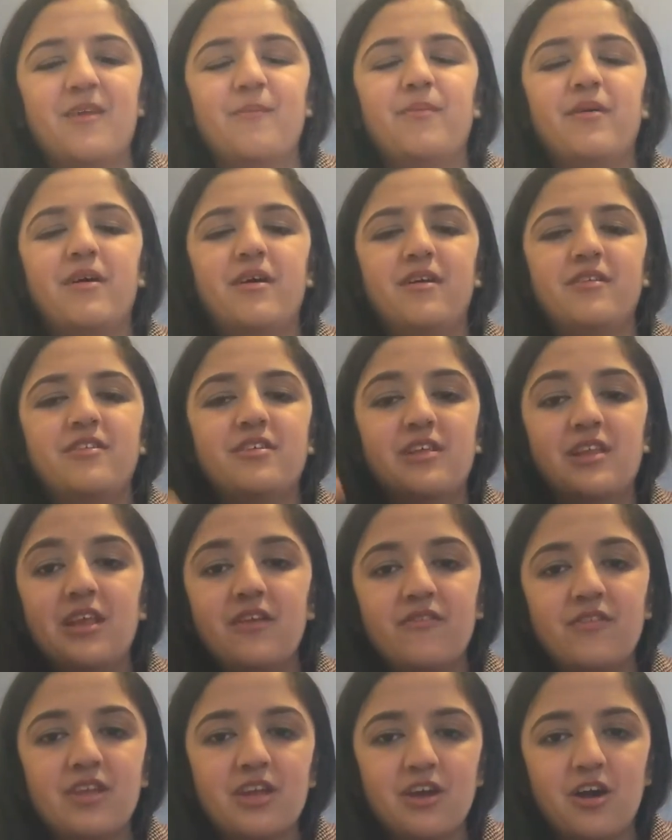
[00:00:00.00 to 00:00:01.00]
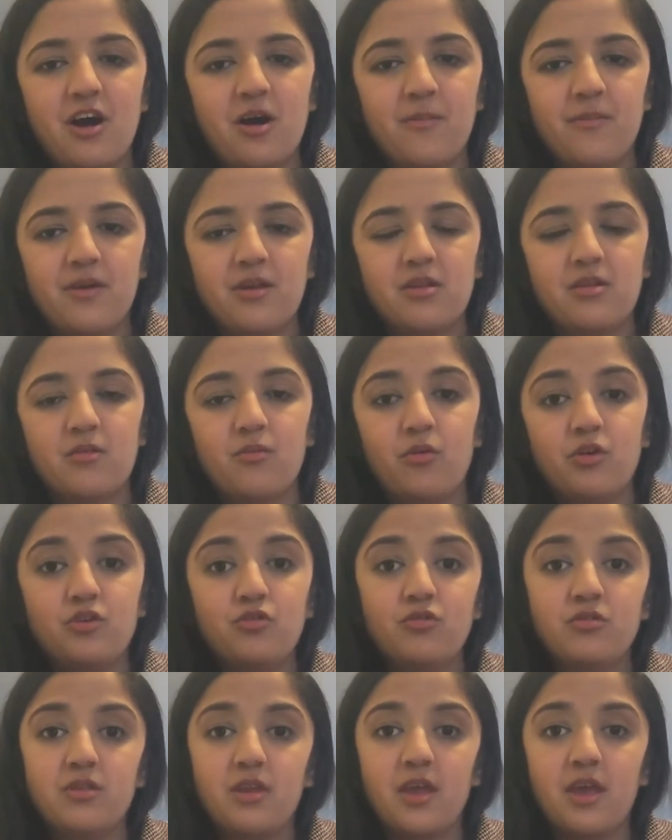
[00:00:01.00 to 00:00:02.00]
But just leave in the comments what
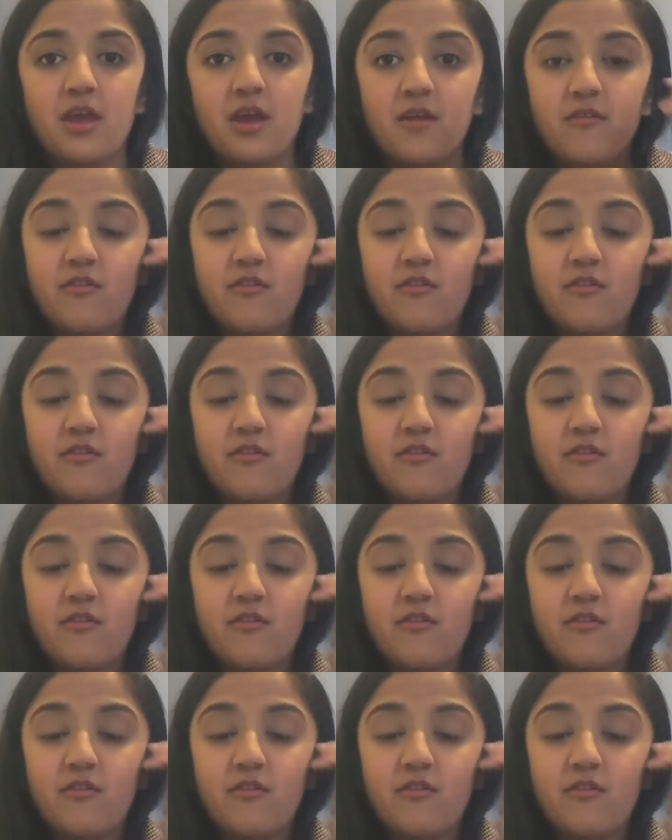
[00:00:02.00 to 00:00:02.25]
you think.